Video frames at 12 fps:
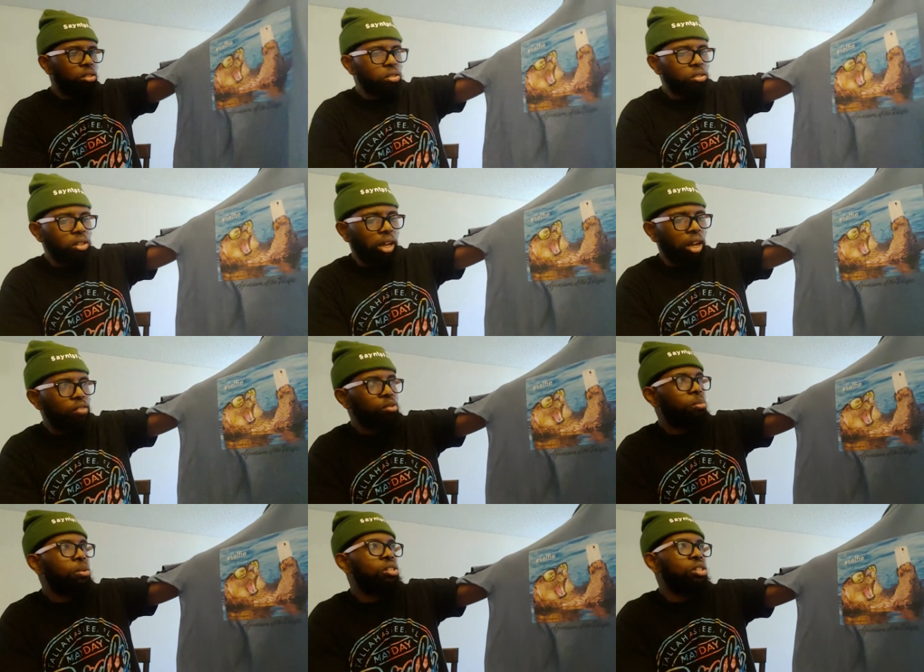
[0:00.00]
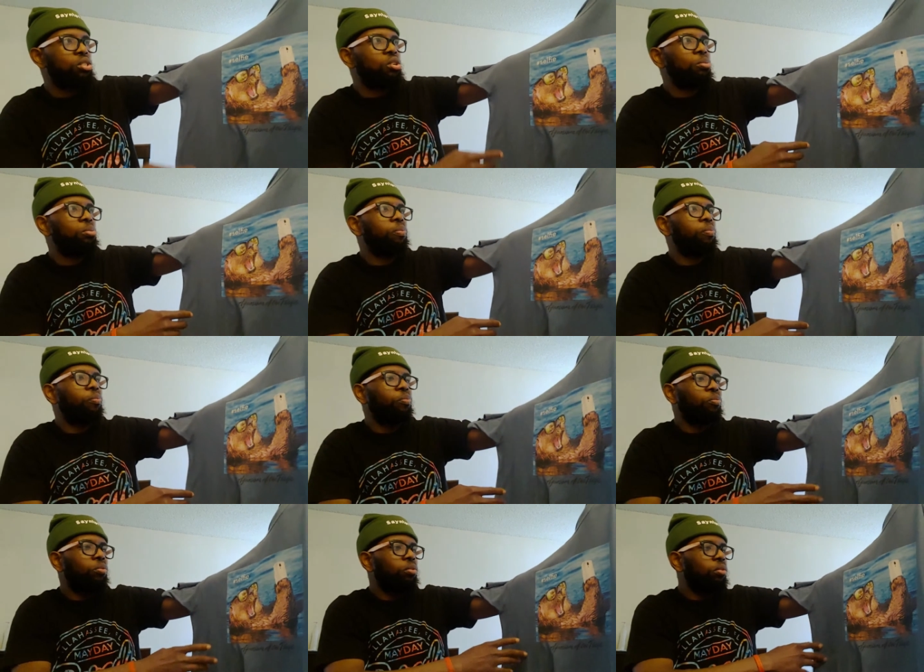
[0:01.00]
So I can have something. This is dope.
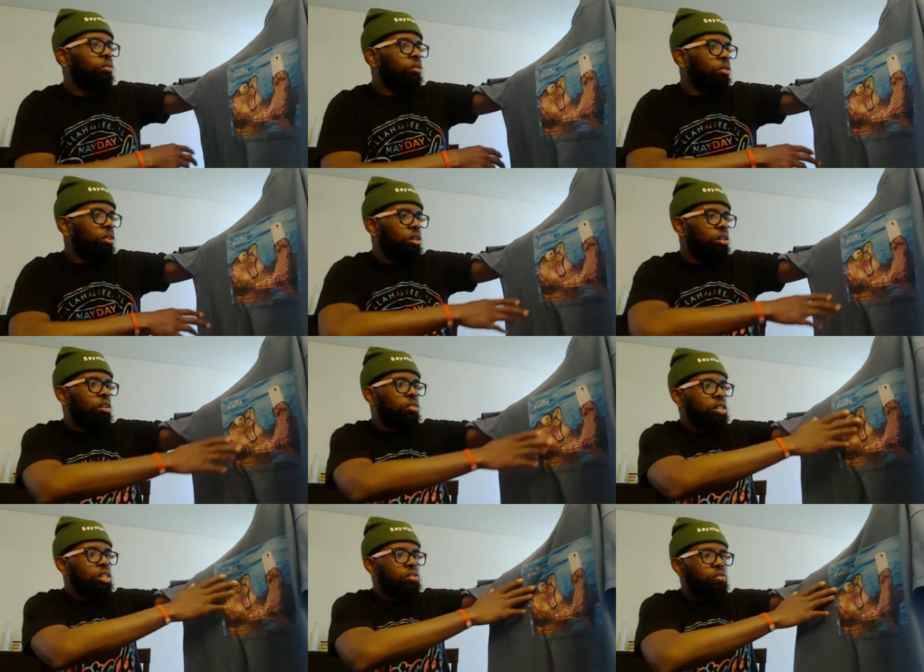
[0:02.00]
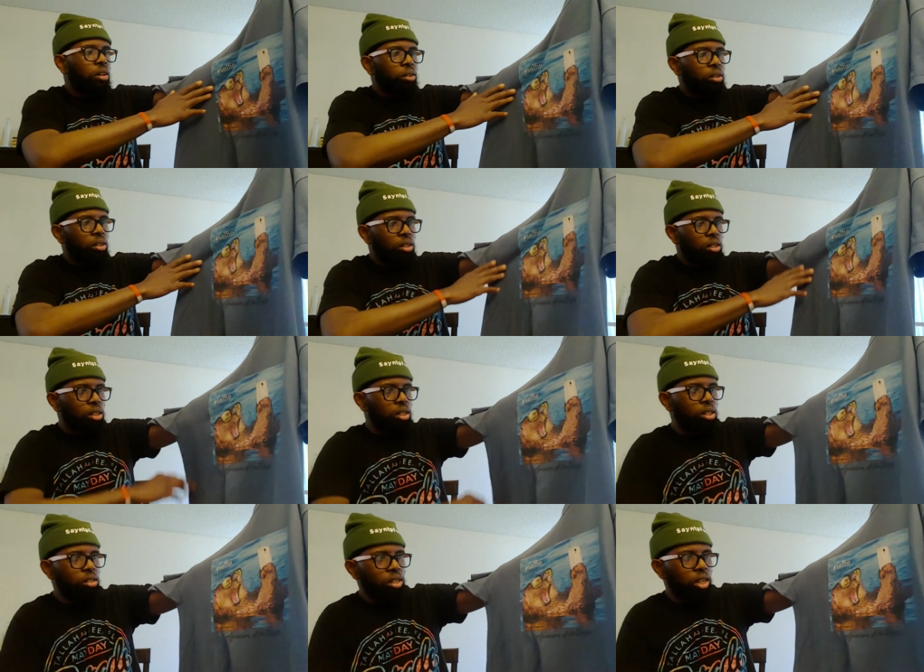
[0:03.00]
Cause obviously this is fire.
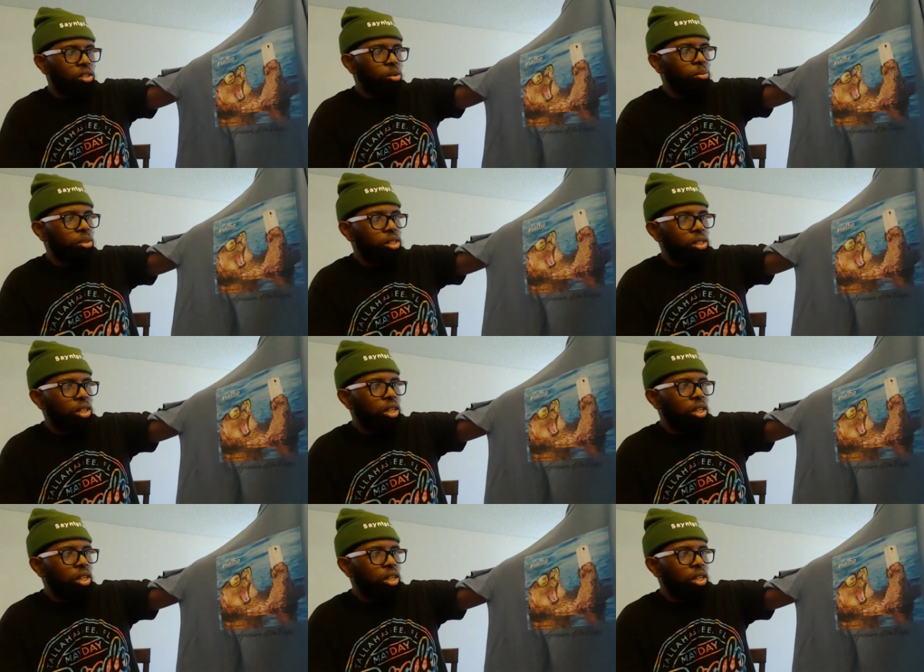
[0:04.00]
See how dope it is.